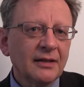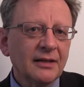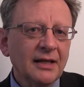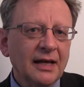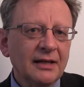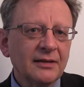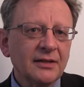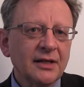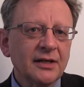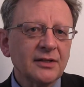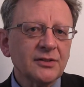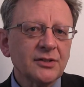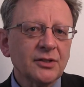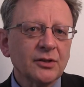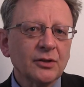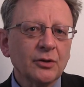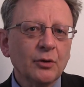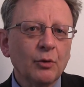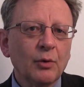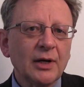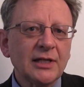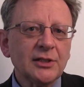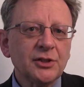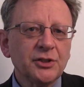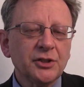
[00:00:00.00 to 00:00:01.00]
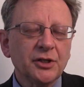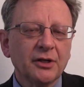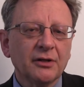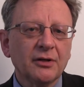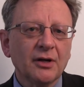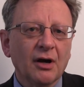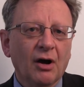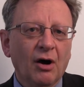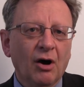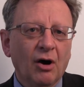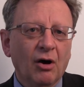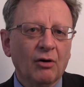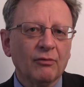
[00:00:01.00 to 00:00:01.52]
Then there's the
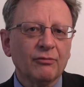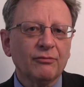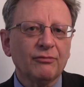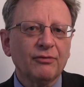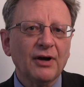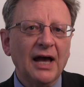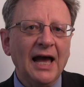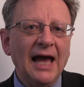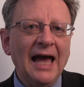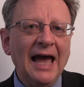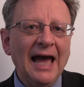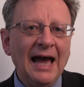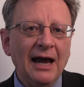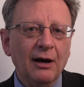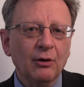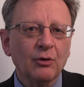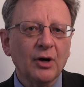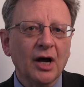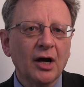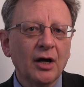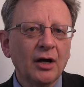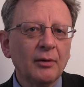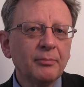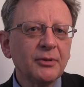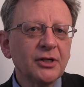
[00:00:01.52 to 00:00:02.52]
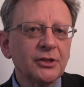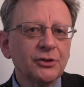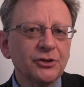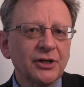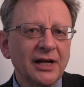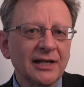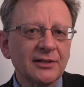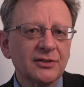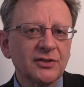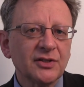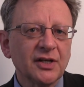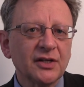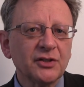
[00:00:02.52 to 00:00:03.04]
question of how urban
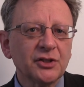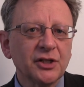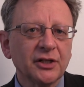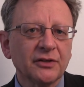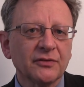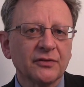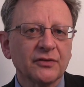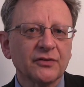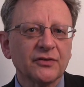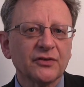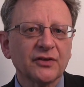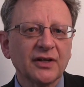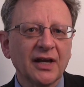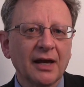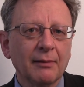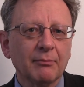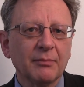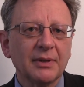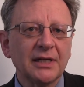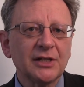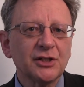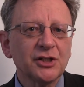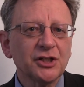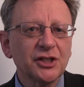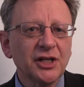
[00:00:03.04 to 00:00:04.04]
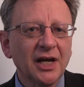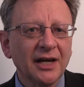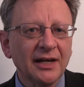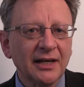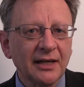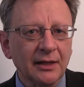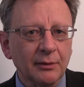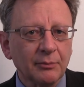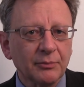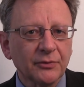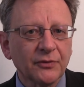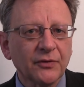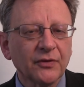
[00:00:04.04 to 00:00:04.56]
transitions can be
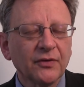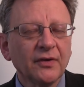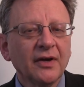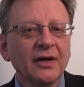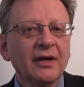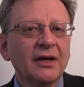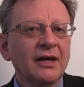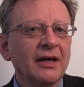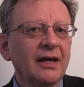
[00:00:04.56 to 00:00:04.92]
shaped